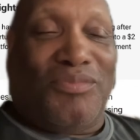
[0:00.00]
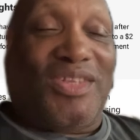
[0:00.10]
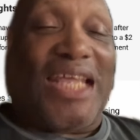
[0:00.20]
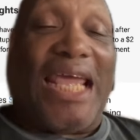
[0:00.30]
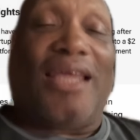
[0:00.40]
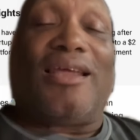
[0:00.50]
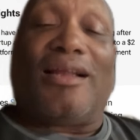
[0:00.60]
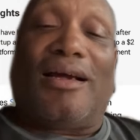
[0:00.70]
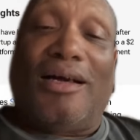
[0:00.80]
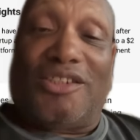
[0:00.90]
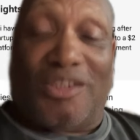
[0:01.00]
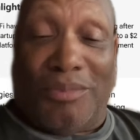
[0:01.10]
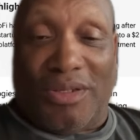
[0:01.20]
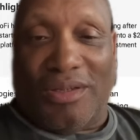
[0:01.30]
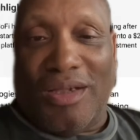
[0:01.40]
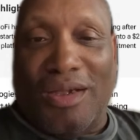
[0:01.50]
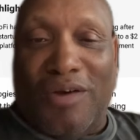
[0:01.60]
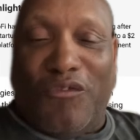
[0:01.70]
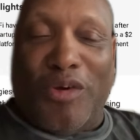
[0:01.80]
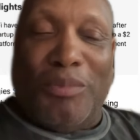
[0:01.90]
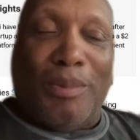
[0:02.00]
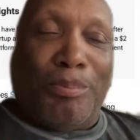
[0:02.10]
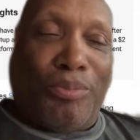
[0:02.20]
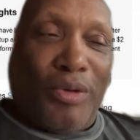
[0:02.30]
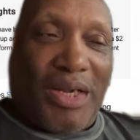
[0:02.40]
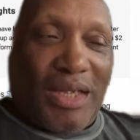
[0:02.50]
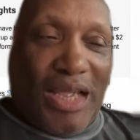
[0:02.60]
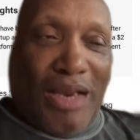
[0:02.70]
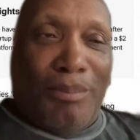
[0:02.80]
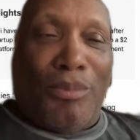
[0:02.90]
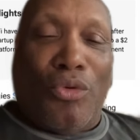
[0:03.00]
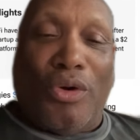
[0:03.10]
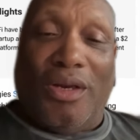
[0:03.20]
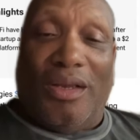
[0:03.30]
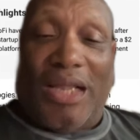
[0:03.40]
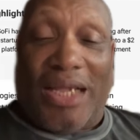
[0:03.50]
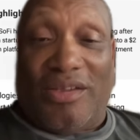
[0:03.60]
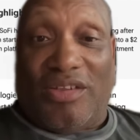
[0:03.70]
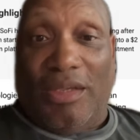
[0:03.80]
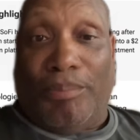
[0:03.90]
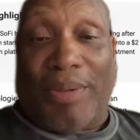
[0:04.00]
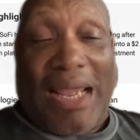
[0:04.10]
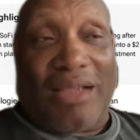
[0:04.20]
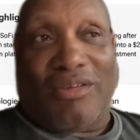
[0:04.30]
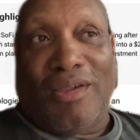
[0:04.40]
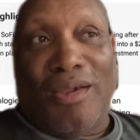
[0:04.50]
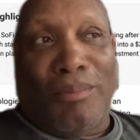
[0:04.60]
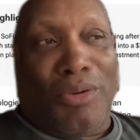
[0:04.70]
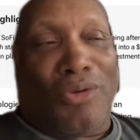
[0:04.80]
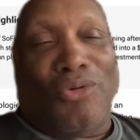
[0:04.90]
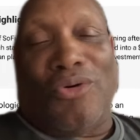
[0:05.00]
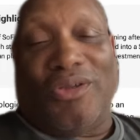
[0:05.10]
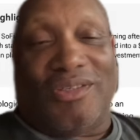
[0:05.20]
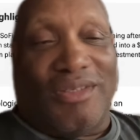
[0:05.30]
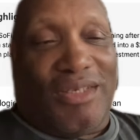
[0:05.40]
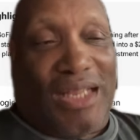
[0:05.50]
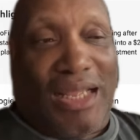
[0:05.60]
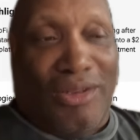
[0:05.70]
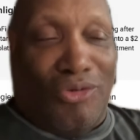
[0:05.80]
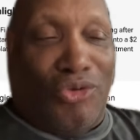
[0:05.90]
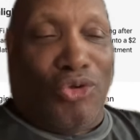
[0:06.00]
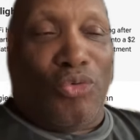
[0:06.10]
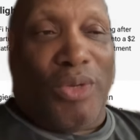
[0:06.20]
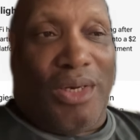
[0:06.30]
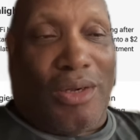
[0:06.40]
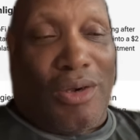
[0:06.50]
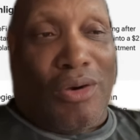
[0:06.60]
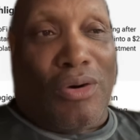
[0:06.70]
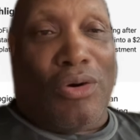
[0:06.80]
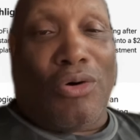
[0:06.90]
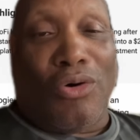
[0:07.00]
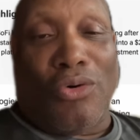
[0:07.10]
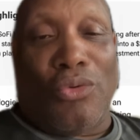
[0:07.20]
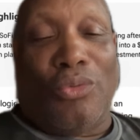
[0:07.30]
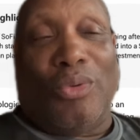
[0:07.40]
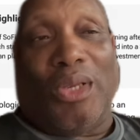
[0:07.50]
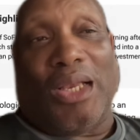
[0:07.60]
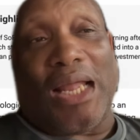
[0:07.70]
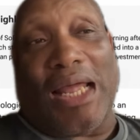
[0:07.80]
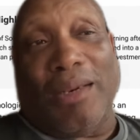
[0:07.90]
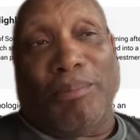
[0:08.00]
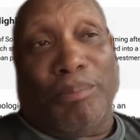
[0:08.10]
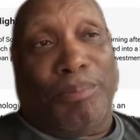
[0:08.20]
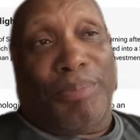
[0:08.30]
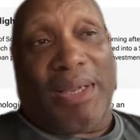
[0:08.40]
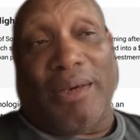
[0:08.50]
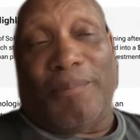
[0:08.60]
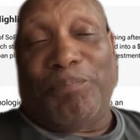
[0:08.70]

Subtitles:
taking customers from the brick and mortar legacy banks because they do it a whole lot better.